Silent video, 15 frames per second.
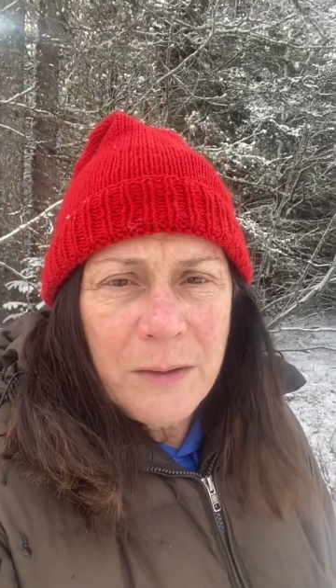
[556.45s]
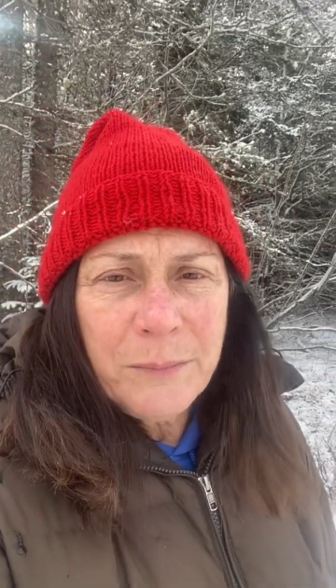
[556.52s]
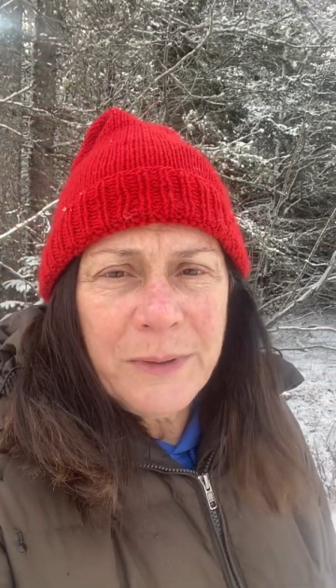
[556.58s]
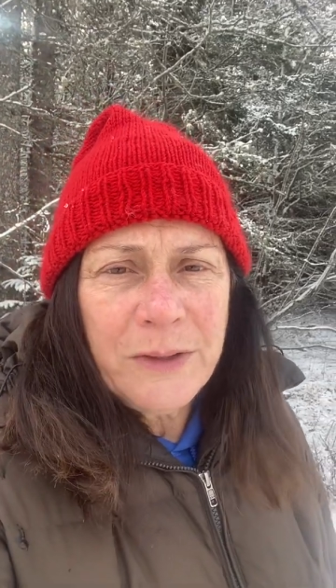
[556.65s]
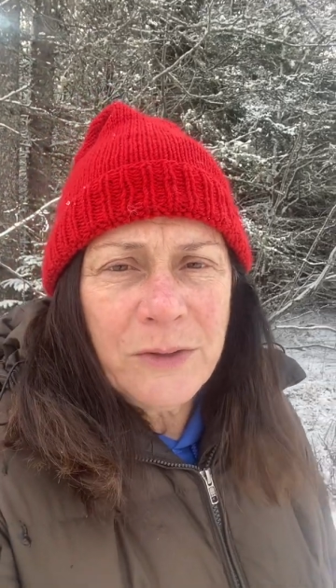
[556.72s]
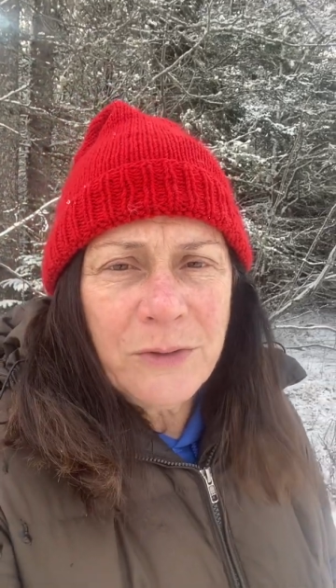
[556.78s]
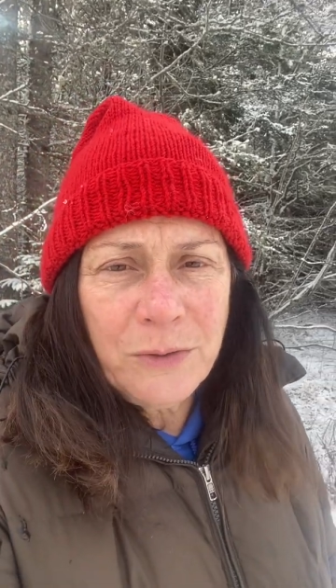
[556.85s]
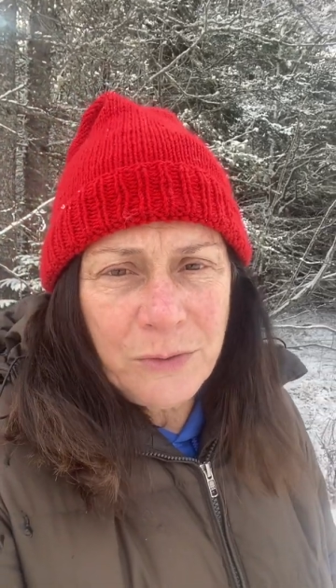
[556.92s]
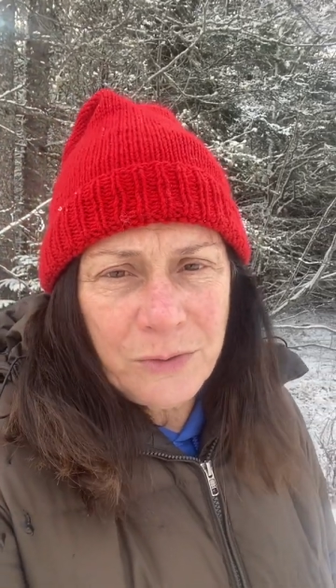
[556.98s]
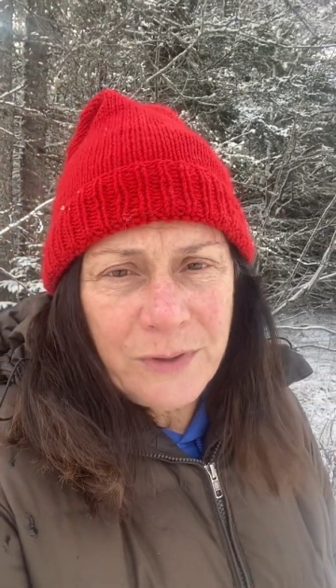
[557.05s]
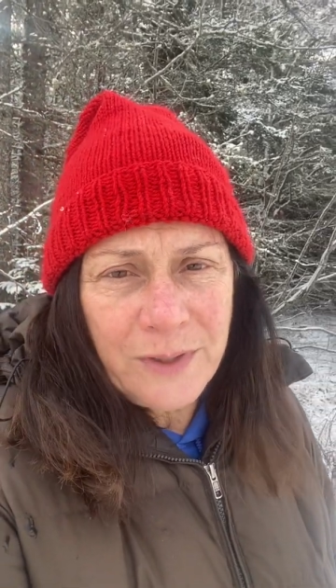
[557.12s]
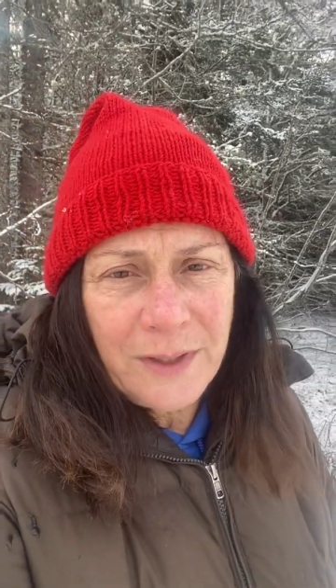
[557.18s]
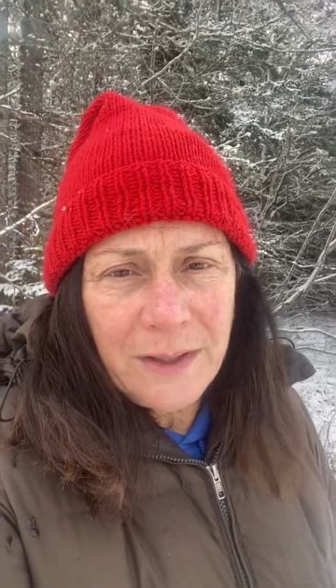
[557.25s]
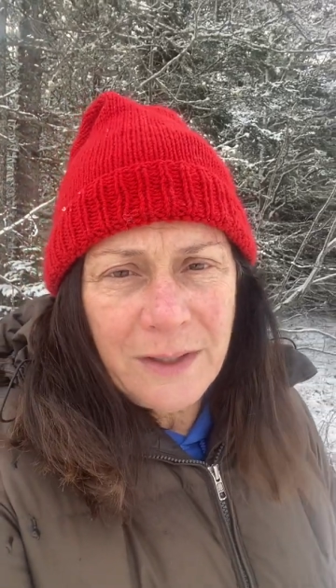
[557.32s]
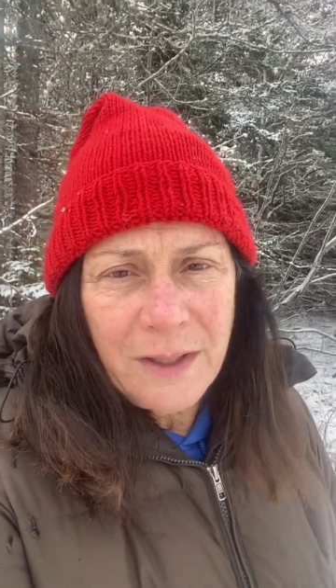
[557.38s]
Because you
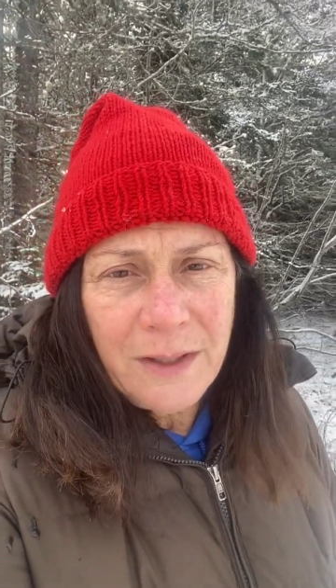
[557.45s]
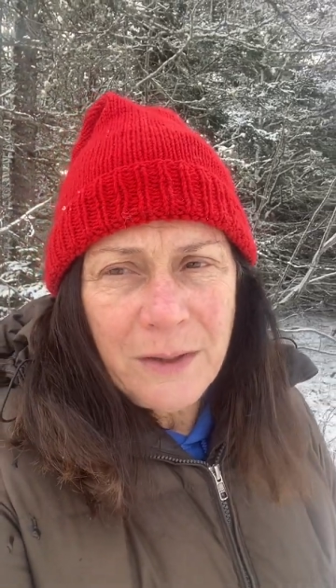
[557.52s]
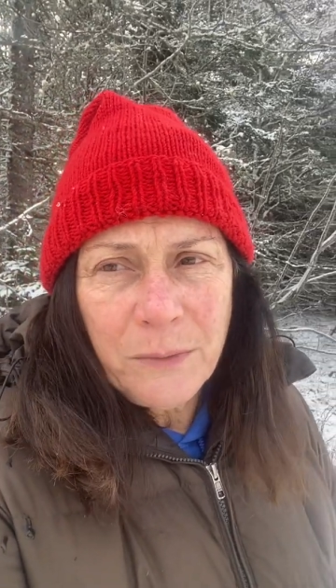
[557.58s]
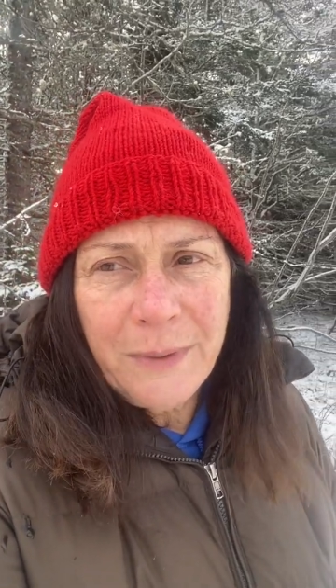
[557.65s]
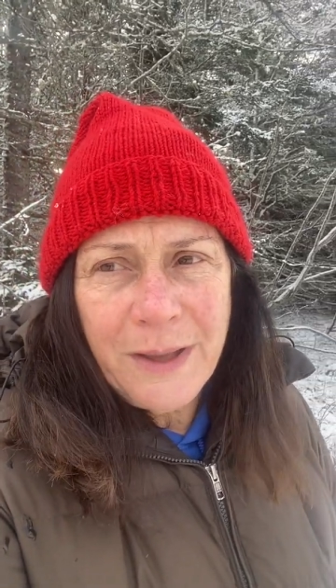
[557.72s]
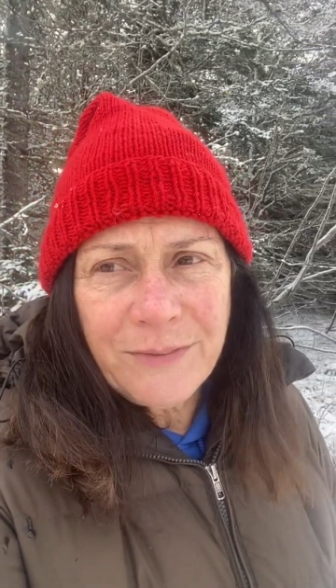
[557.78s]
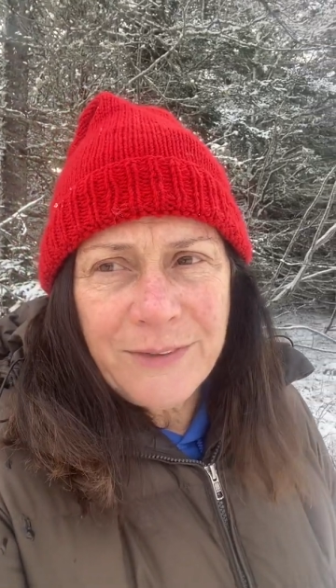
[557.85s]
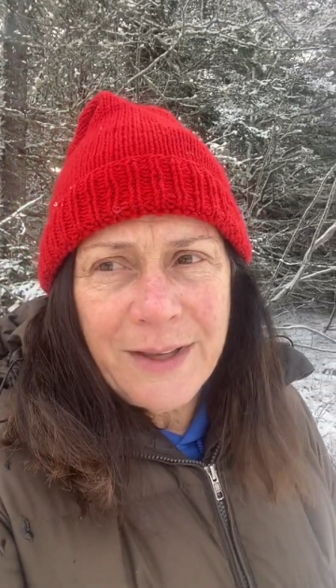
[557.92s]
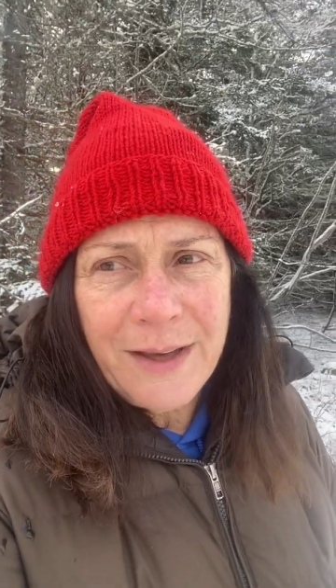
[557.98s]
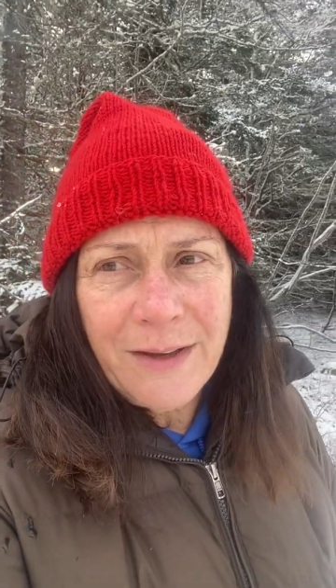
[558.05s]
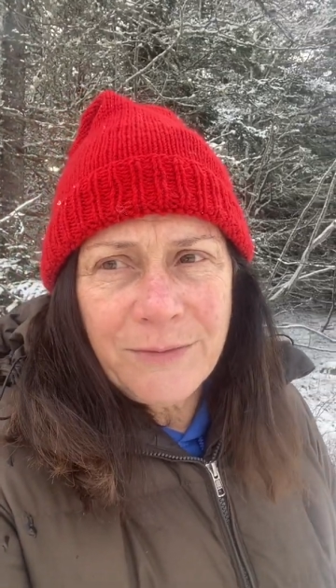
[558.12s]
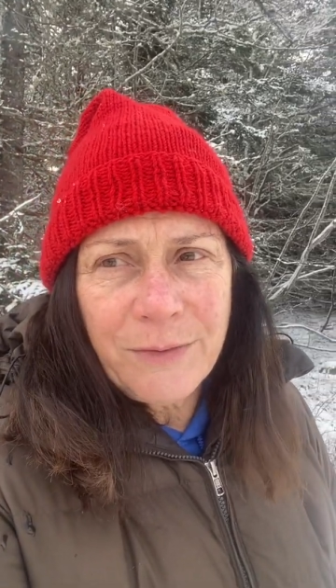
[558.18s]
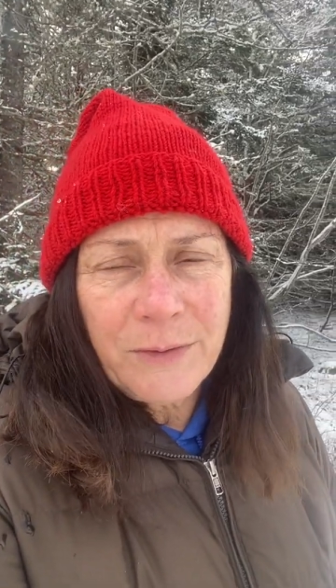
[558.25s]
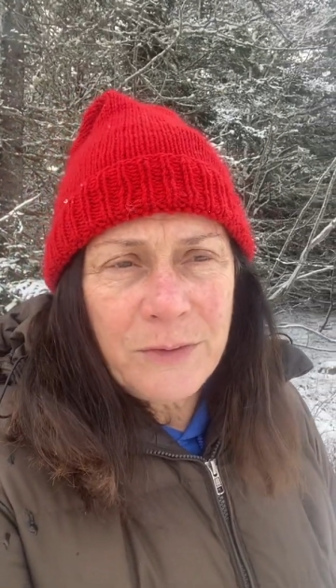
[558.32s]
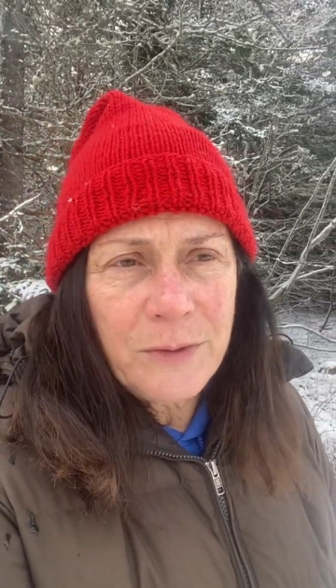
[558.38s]
see, we have to
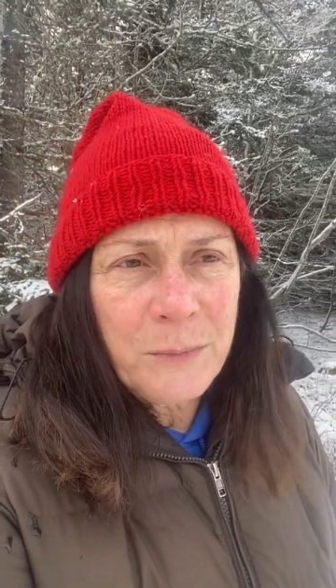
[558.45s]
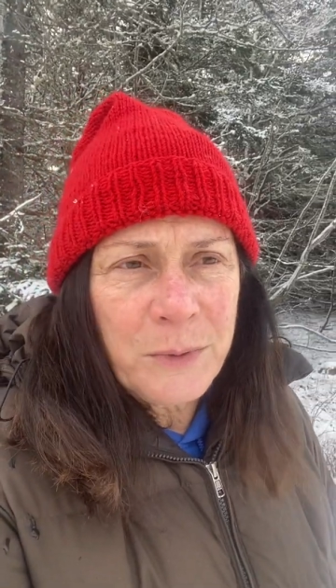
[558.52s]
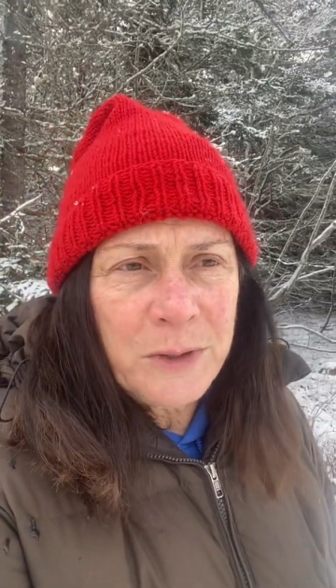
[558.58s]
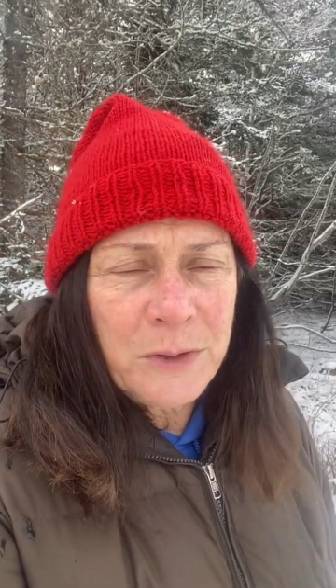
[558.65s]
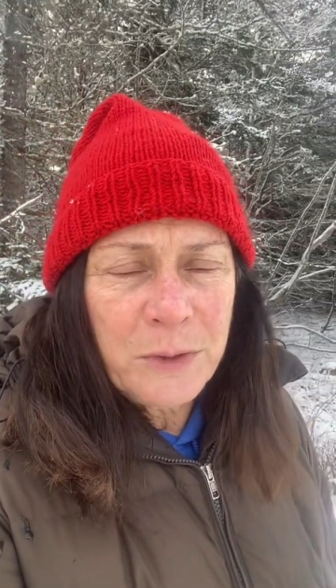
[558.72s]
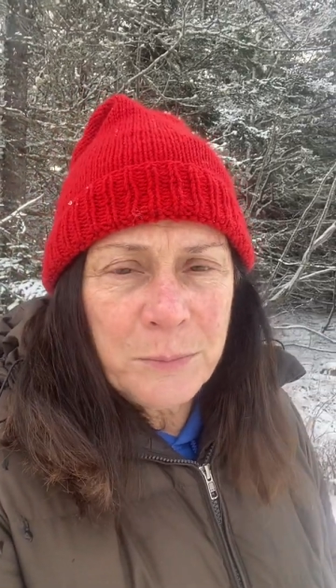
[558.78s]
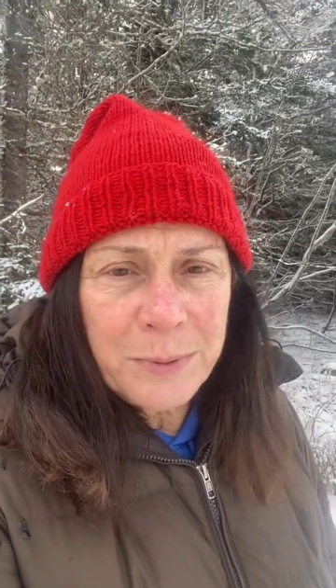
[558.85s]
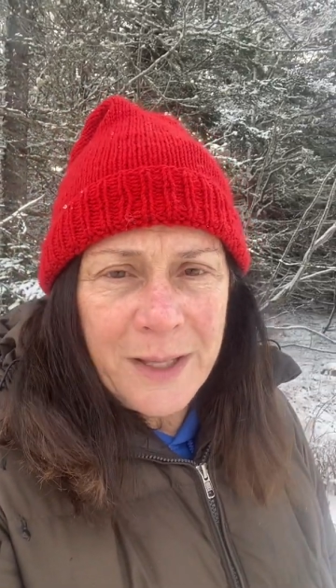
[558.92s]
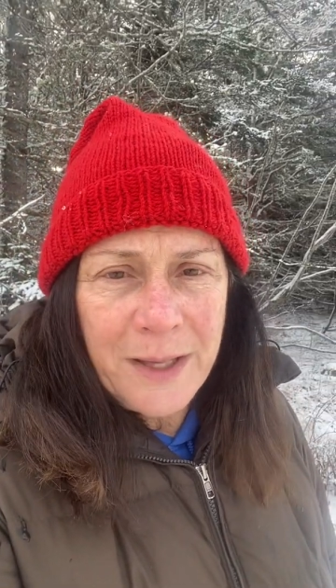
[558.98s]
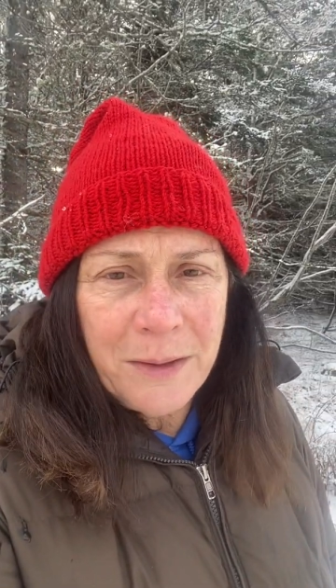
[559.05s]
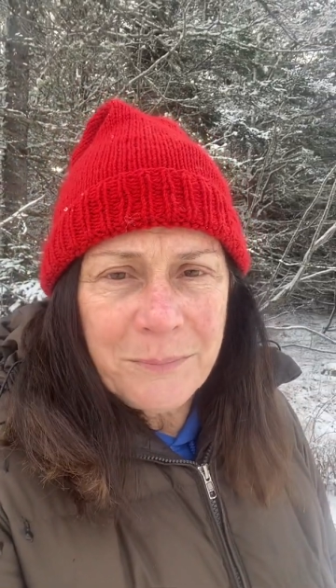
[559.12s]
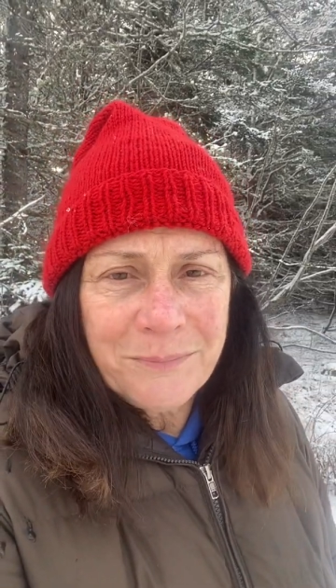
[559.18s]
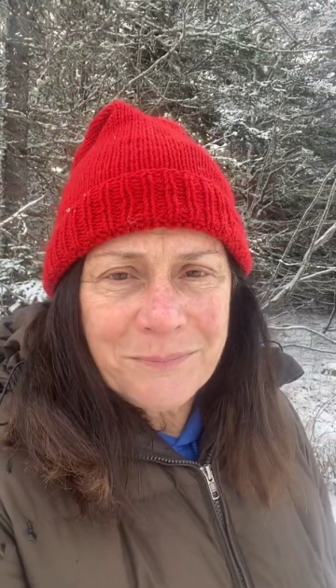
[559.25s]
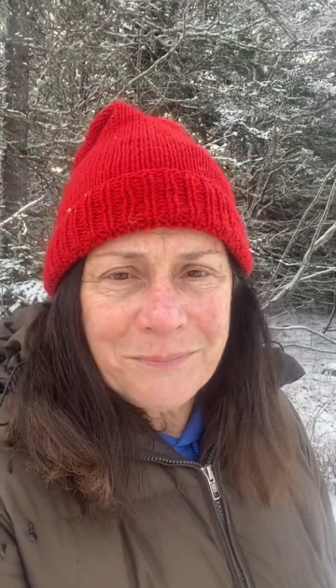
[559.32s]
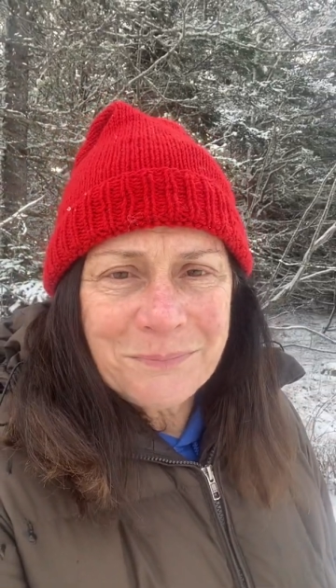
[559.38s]
have someone to
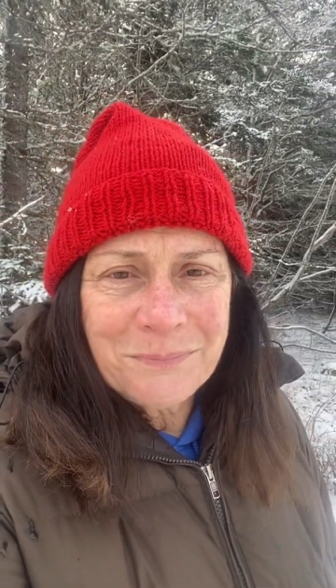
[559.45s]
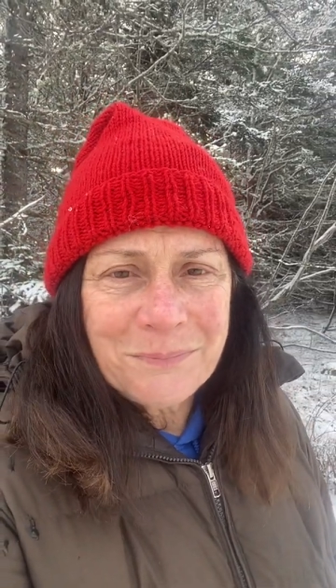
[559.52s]
blame.